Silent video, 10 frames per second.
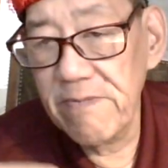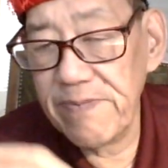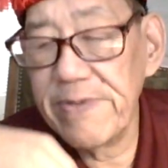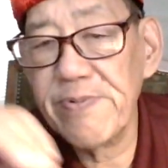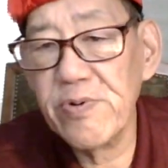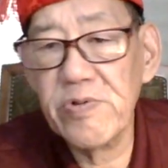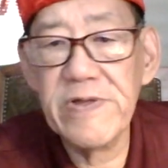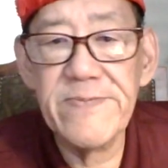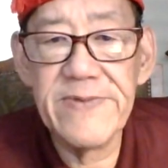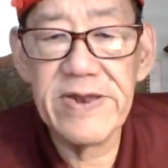people who
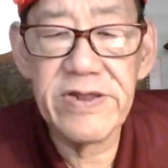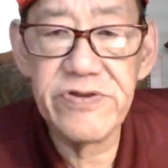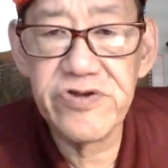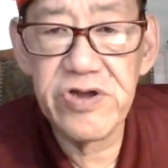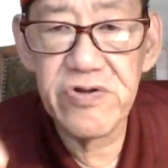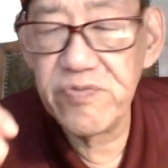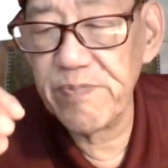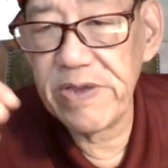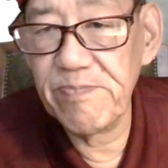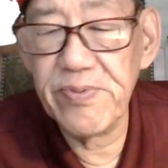lived in the jungles,
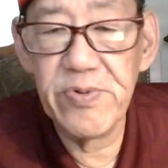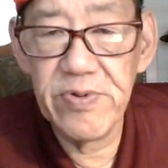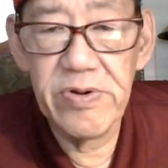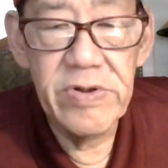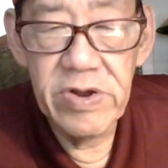people,